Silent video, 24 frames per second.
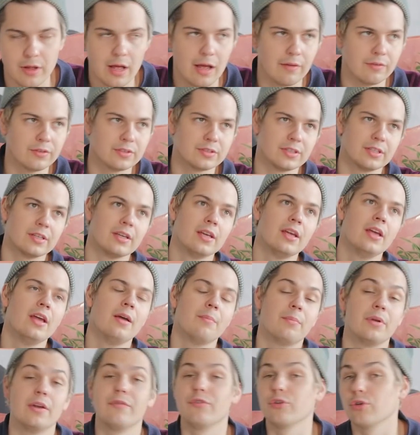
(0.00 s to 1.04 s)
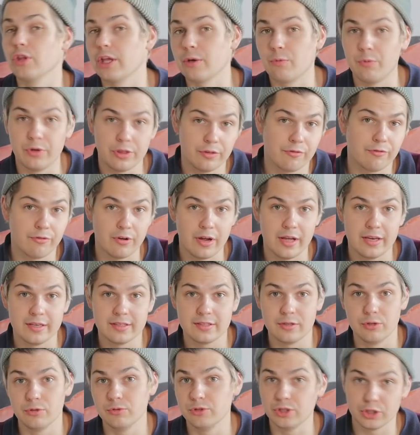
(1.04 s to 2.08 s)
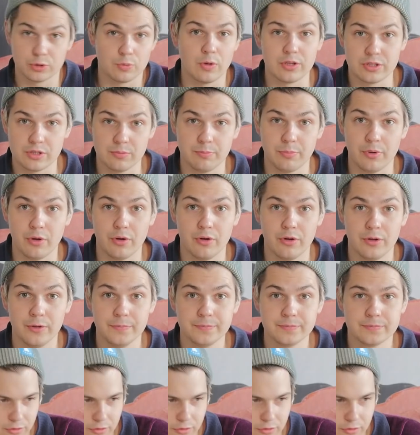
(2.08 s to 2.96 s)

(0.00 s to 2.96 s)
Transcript: obviously. But if you're like with a friend who just wants a bowl,